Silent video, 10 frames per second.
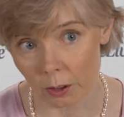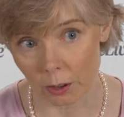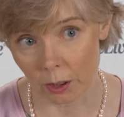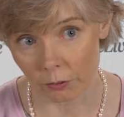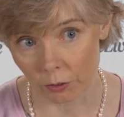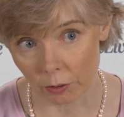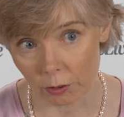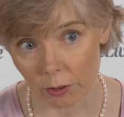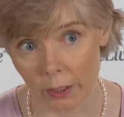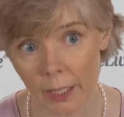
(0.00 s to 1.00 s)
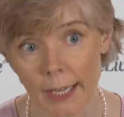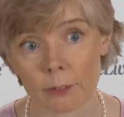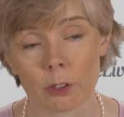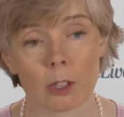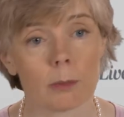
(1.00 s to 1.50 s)
oncologic uh,
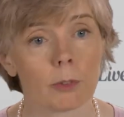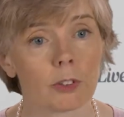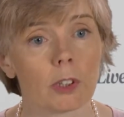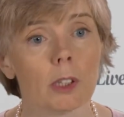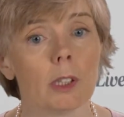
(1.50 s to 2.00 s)
outcomes.